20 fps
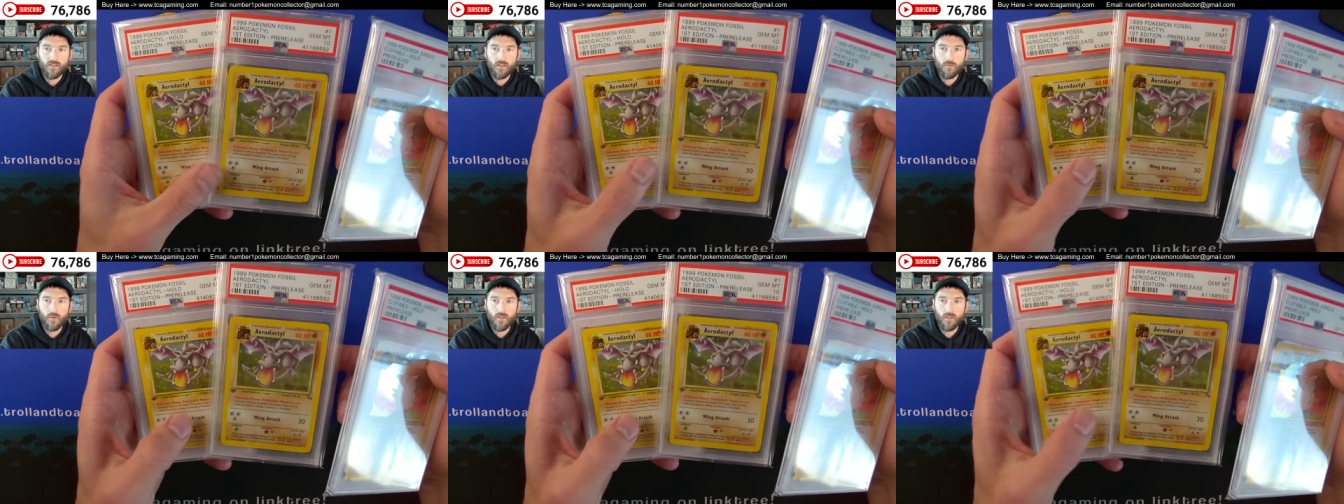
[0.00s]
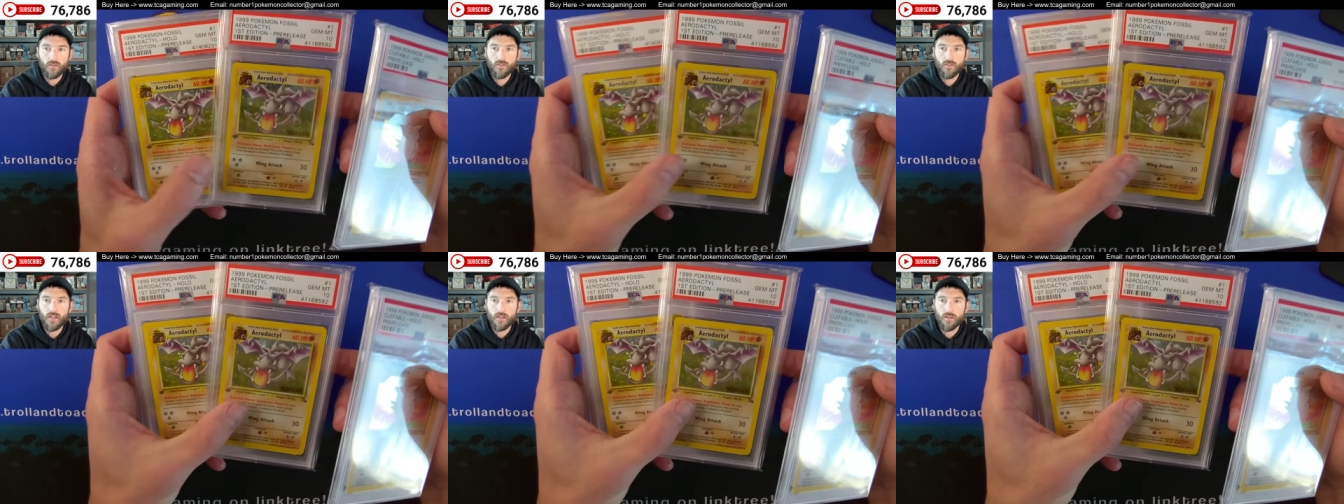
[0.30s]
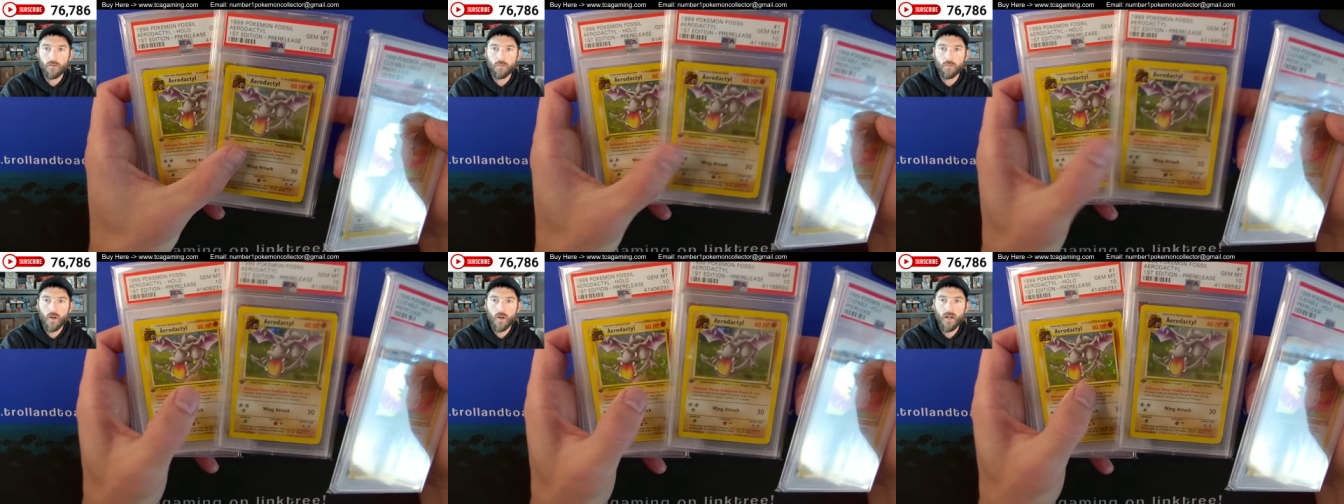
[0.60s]
But you've got
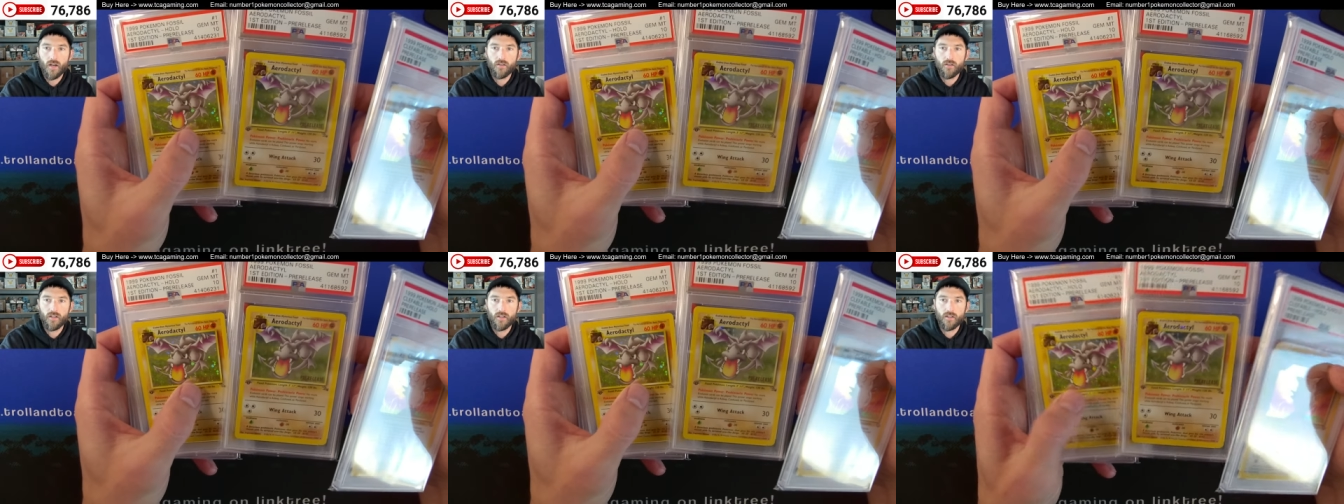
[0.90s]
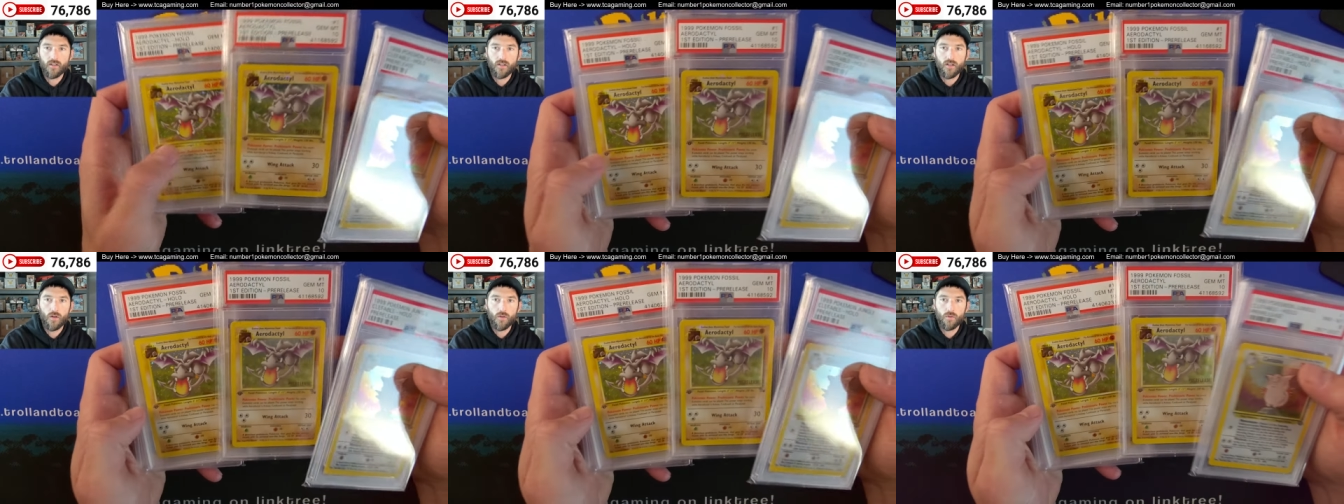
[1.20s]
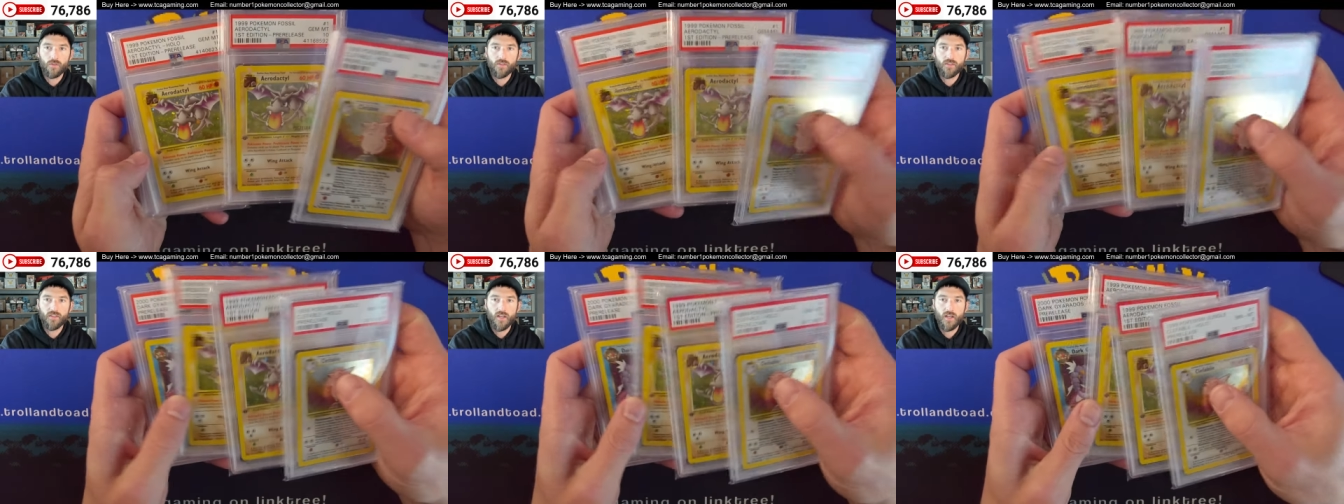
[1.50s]
the brown and the
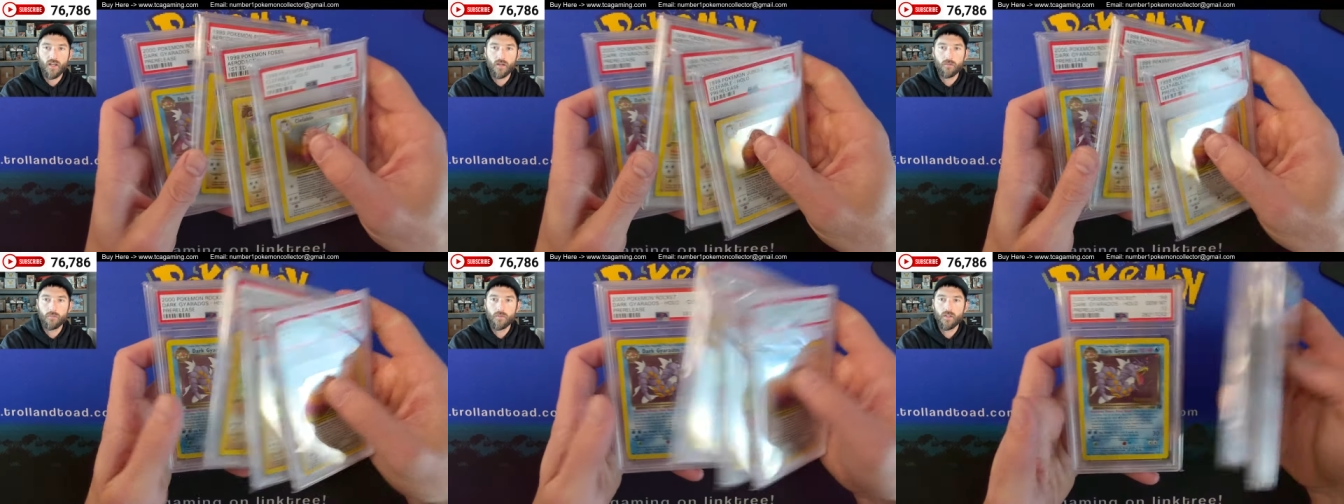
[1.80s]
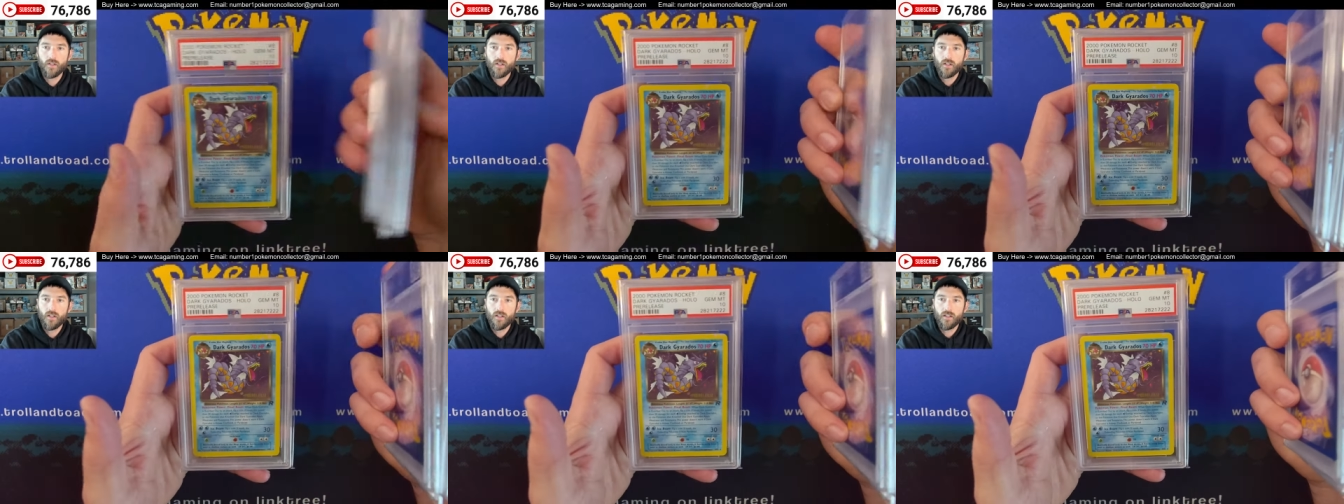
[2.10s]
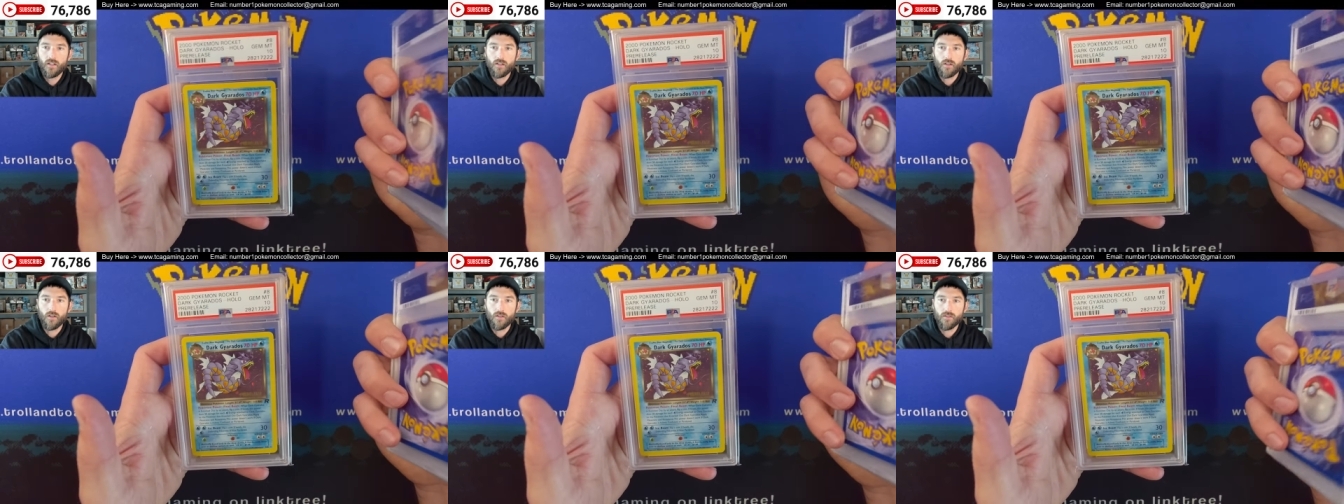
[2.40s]
gold stamp.
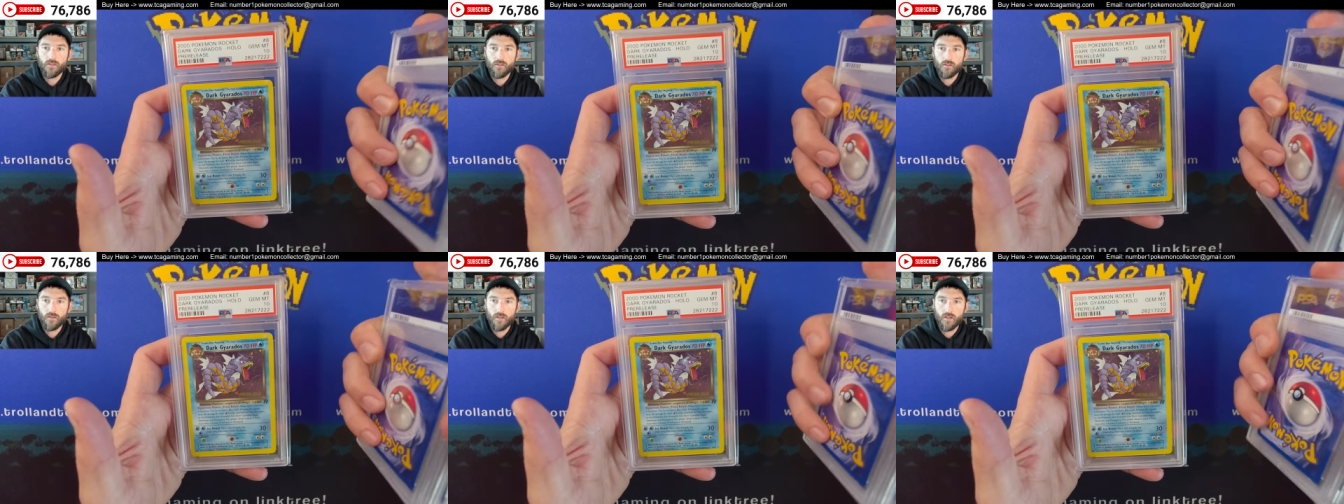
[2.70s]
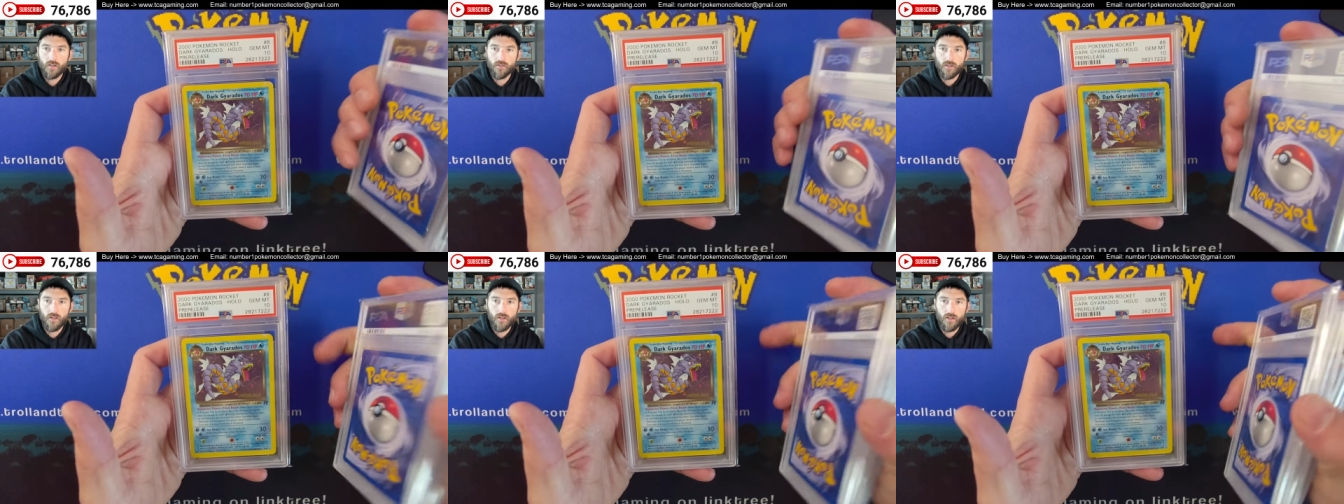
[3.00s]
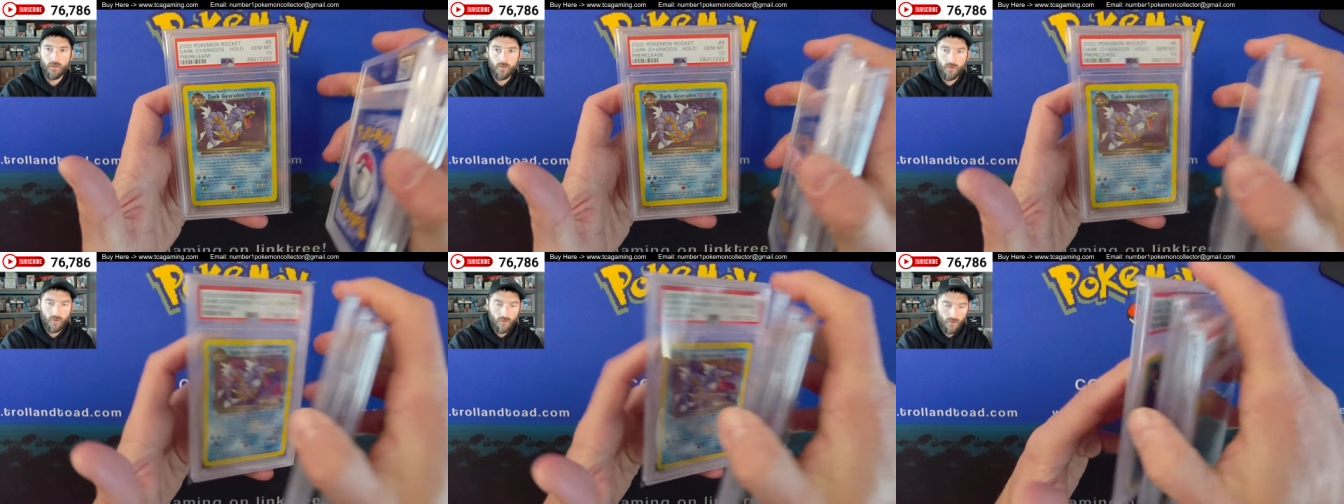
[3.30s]
You also, here's
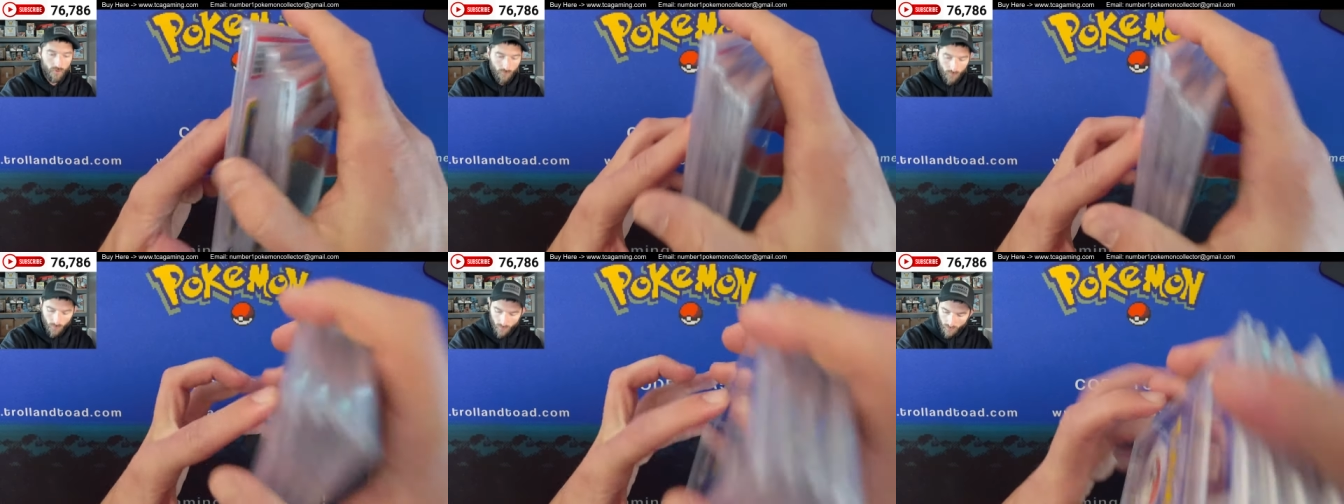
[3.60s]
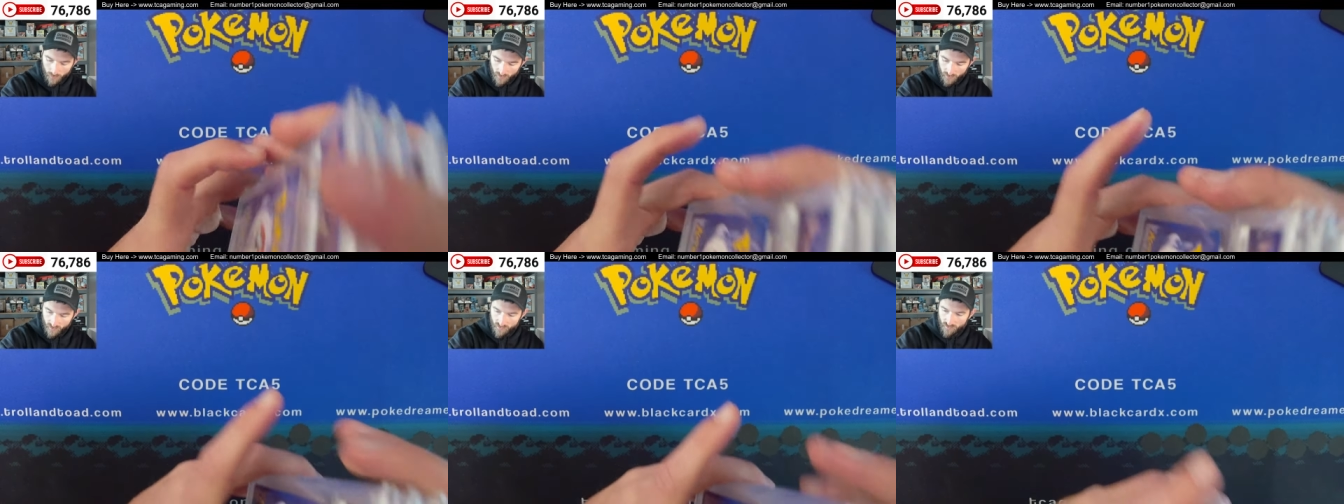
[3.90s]
a pre-release